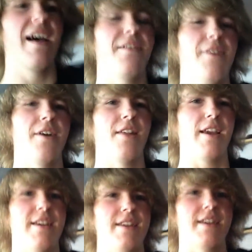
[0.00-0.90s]
I love how
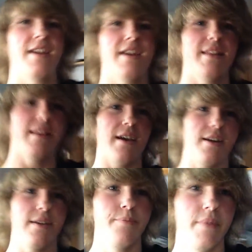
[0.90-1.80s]
like
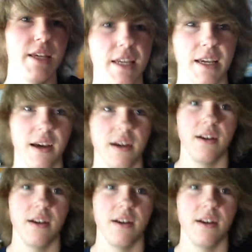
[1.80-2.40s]
like me